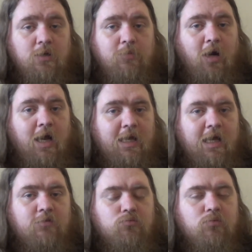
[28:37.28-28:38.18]
But I
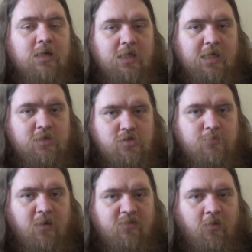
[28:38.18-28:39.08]
had really
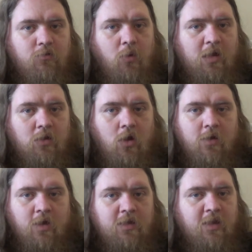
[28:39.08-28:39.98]
injured myself quite a
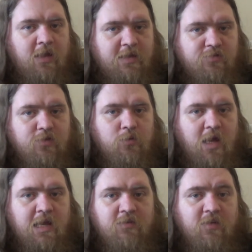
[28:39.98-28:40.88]
lot. The next few
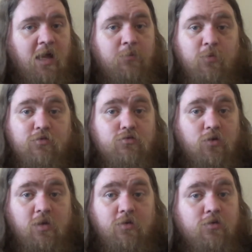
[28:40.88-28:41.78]
days, I was
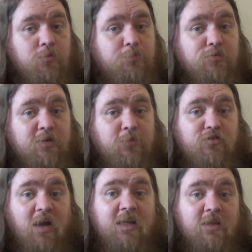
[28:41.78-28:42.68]
struggling to do pretty
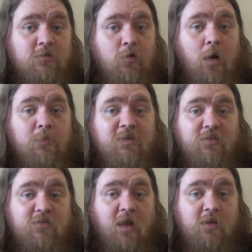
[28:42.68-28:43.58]
much anything that required me to
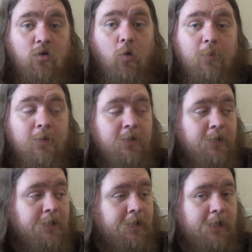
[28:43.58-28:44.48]
stand up.
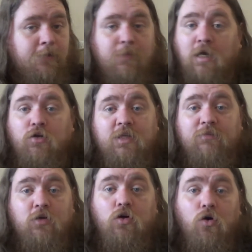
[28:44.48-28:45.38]
I couldn't
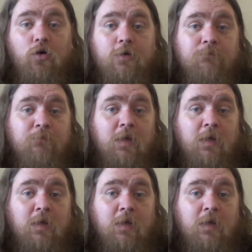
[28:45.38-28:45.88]
even cook.